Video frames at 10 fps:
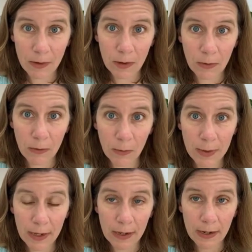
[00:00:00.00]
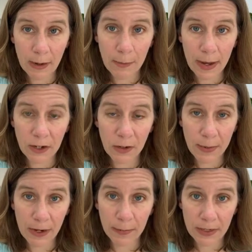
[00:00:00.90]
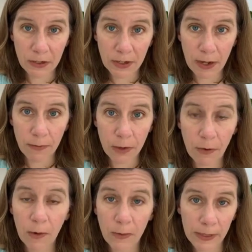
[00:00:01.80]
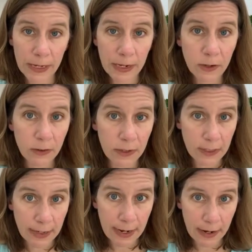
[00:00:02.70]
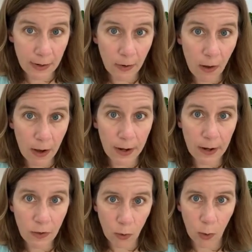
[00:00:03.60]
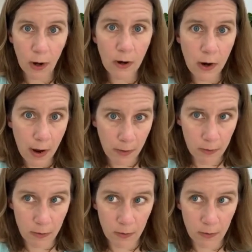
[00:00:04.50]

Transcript: you will be in a much better position if you are willing to stand on your no,